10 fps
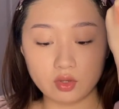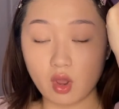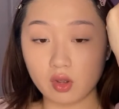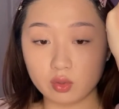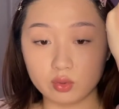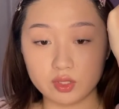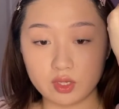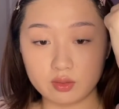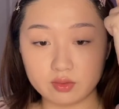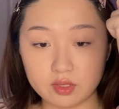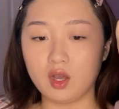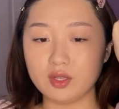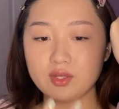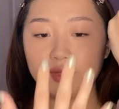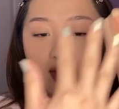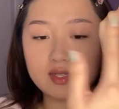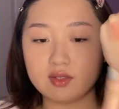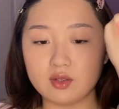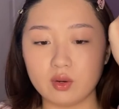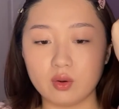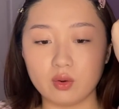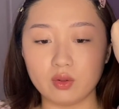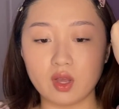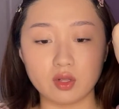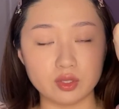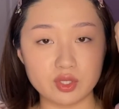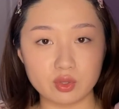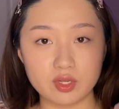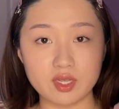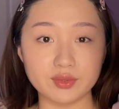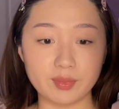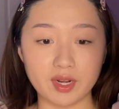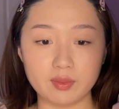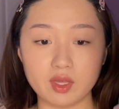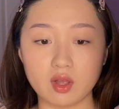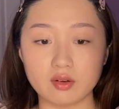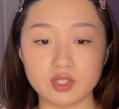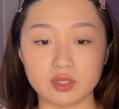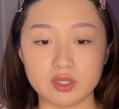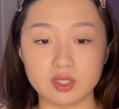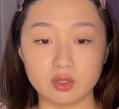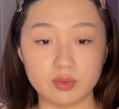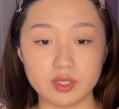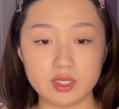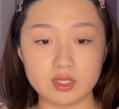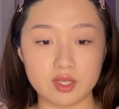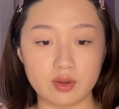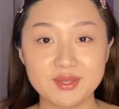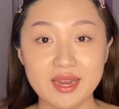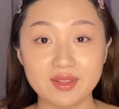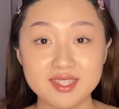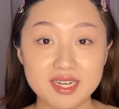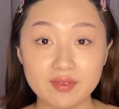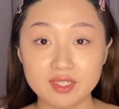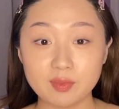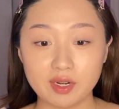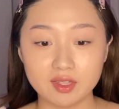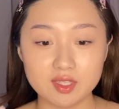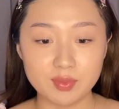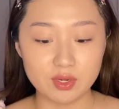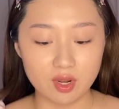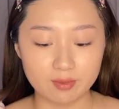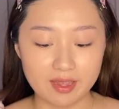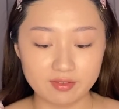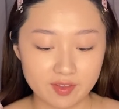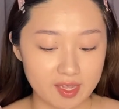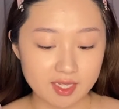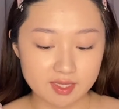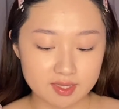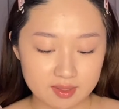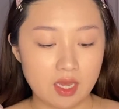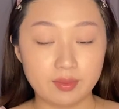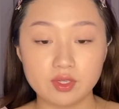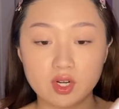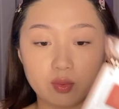not cool toned. Also, this whole color story is reminding me a lot of Charlotte Tilbury. So now let's dive into putting this beauty on my face. I'm gonna start